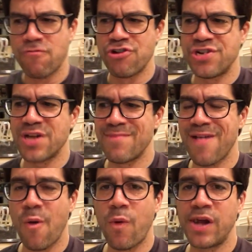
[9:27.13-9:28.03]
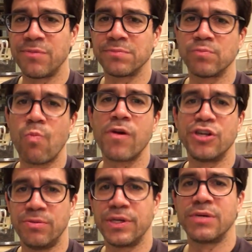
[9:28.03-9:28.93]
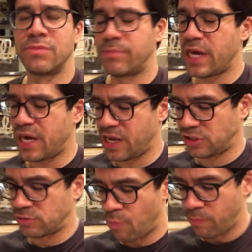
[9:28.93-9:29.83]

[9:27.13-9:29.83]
Treat time that way, and you're gonna become a badass.